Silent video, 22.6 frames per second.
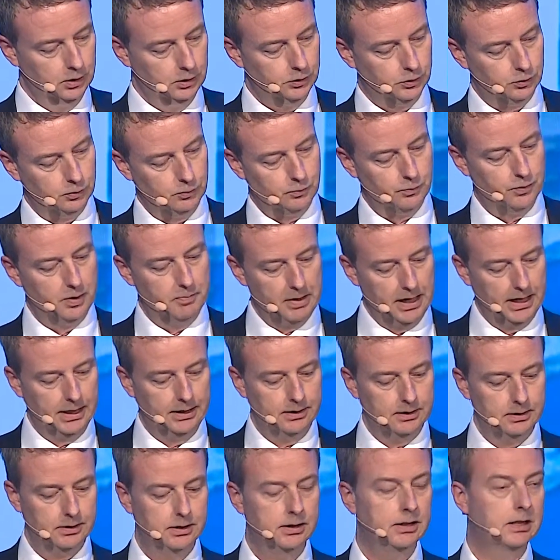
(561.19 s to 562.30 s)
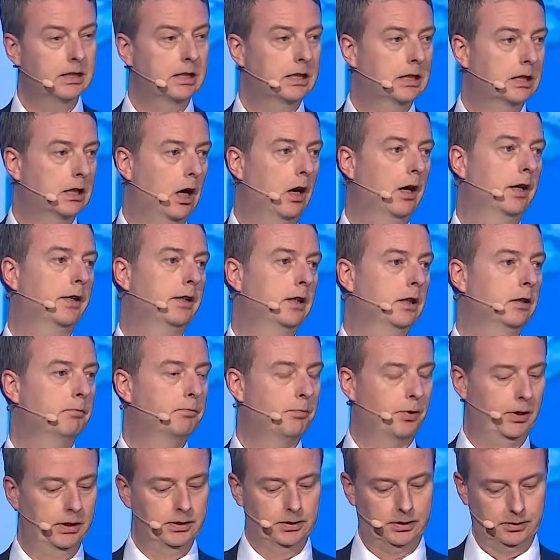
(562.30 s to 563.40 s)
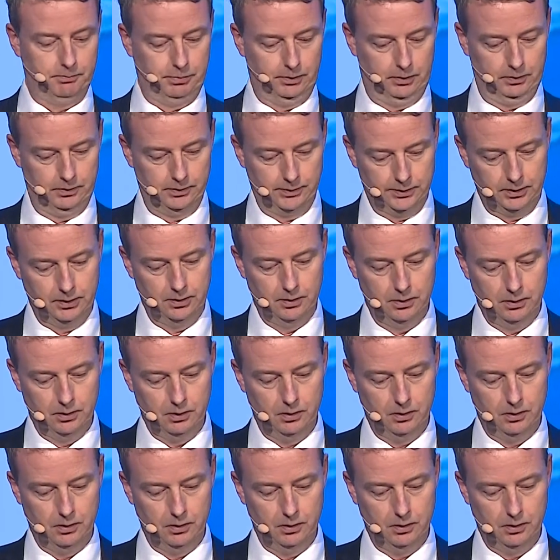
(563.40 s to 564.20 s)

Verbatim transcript: should remain the guiding principles